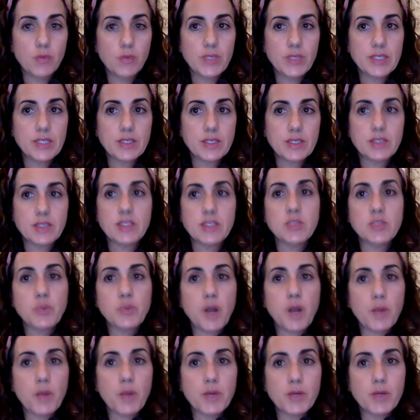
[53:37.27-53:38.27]
He says his
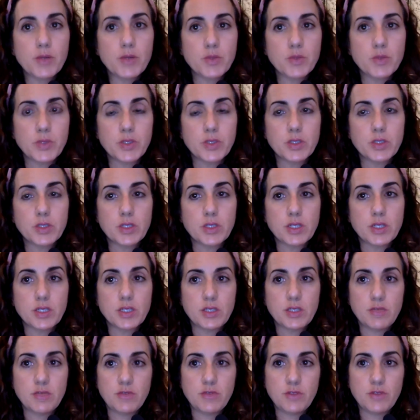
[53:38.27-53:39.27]
property was built in
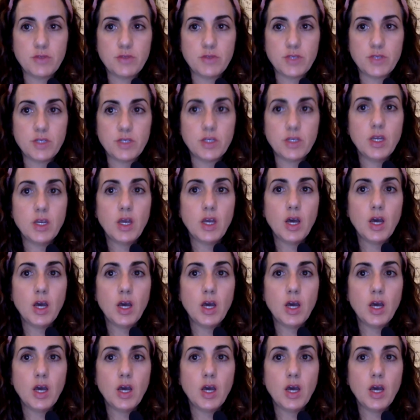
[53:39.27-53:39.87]
1950.